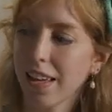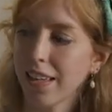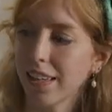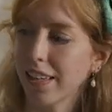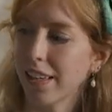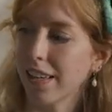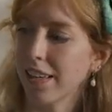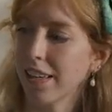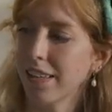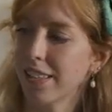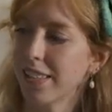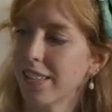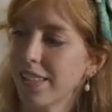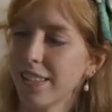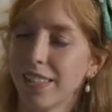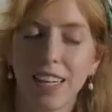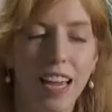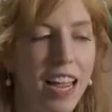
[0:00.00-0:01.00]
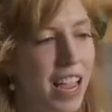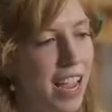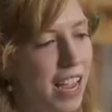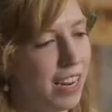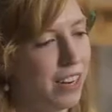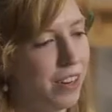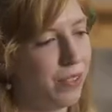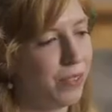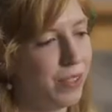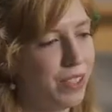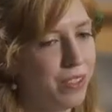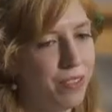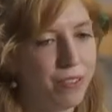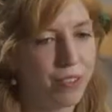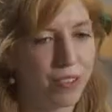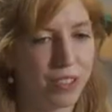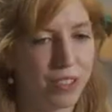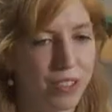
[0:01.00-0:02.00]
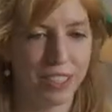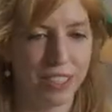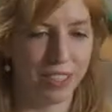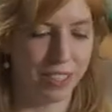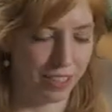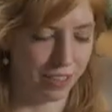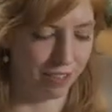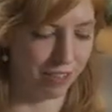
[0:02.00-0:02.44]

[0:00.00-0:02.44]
It is. And it reinforces the